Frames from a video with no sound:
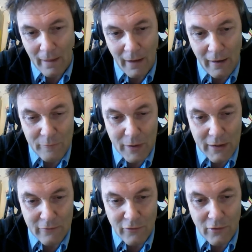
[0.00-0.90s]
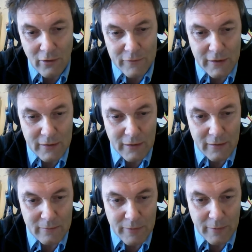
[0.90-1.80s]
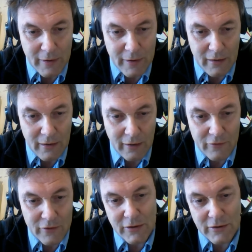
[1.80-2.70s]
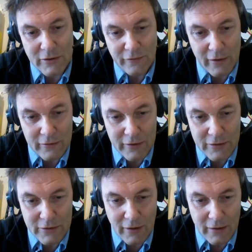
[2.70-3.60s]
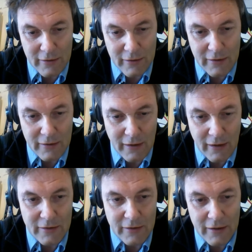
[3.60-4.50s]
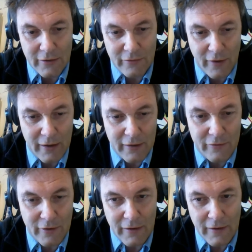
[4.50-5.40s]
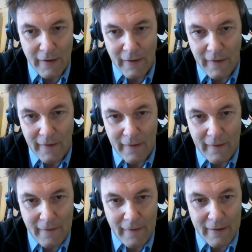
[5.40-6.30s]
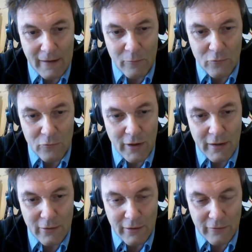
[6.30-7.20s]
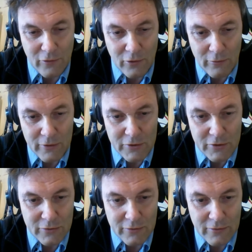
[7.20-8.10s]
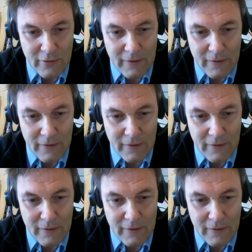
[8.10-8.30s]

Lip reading: I've been involved in PBL ever since this faculty started in 1995, and I'm really looking forward to